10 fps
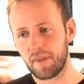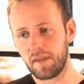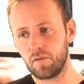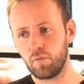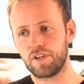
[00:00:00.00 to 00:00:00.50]

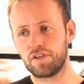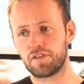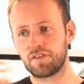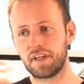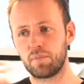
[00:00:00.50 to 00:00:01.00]
which you
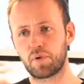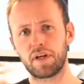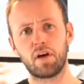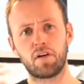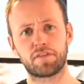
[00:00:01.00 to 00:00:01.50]
see
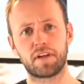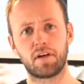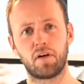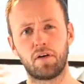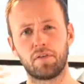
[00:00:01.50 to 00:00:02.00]
pretty often
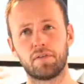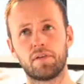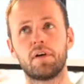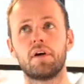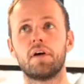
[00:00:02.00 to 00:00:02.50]

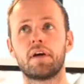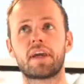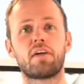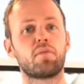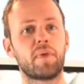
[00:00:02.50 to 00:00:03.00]
on
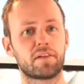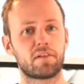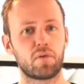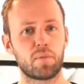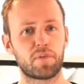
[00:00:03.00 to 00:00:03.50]
governmental
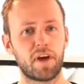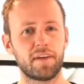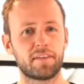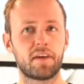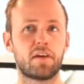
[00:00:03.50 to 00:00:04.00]

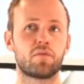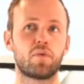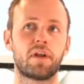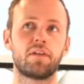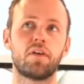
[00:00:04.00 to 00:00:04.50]
websites, and
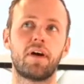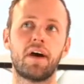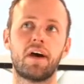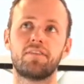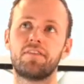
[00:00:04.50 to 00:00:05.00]
when you
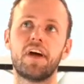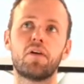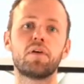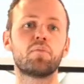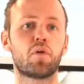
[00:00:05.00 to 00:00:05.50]
have
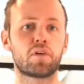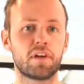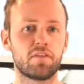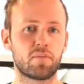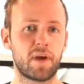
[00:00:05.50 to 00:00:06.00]
very important
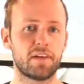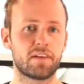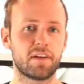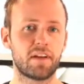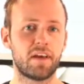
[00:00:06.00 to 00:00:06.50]

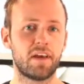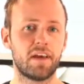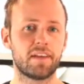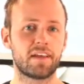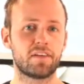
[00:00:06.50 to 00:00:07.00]
information
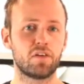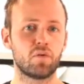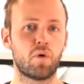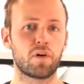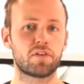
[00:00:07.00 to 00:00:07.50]
that you
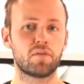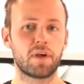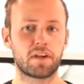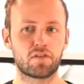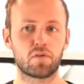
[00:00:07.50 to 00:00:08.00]
want to
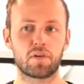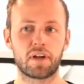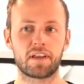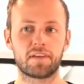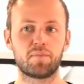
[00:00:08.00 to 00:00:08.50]
make sure
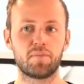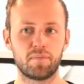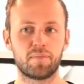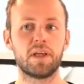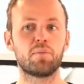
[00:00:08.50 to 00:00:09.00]
that
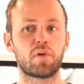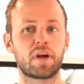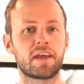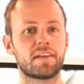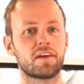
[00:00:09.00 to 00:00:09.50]
people
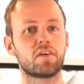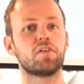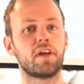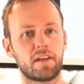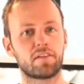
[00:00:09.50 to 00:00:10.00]
get the
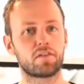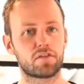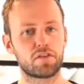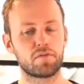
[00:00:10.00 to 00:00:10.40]
good answers to.